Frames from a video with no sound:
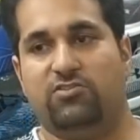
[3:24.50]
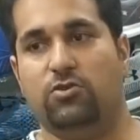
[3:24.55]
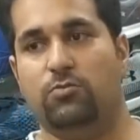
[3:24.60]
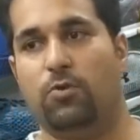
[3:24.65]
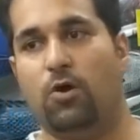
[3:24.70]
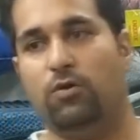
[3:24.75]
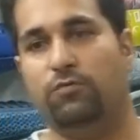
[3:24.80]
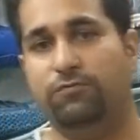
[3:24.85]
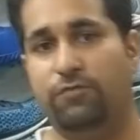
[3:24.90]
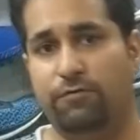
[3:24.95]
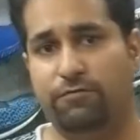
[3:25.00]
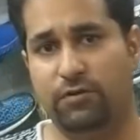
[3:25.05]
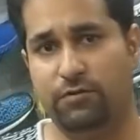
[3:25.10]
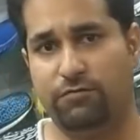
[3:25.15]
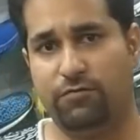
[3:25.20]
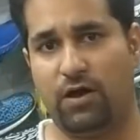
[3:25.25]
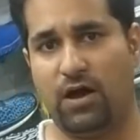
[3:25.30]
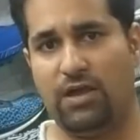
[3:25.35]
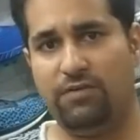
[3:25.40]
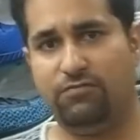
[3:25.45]
to about
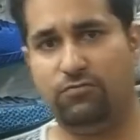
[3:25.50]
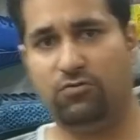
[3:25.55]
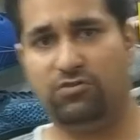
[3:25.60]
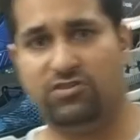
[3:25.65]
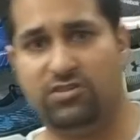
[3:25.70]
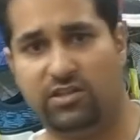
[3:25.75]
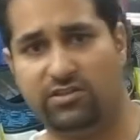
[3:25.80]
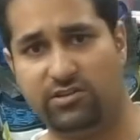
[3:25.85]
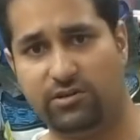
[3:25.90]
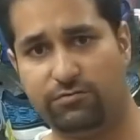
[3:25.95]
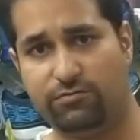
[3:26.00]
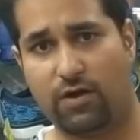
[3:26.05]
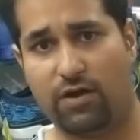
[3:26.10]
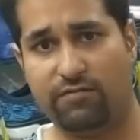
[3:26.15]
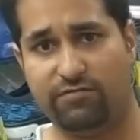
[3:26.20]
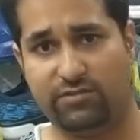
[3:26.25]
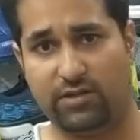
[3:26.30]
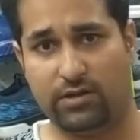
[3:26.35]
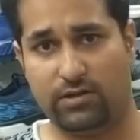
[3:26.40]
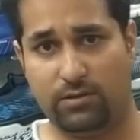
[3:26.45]
55 to 65
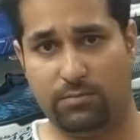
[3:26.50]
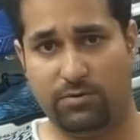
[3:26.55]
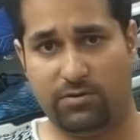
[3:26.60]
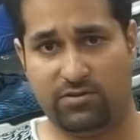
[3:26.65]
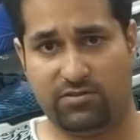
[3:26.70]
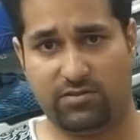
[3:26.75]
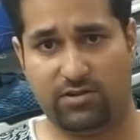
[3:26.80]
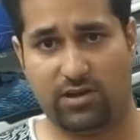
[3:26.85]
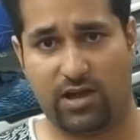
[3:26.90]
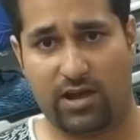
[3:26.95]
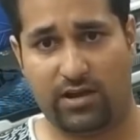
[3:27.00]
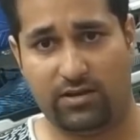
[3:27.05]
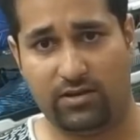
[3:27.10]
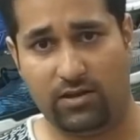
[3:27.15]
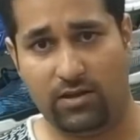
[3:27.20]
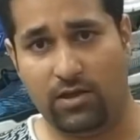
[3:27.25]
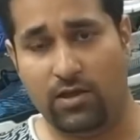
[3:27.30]
centimeters in height.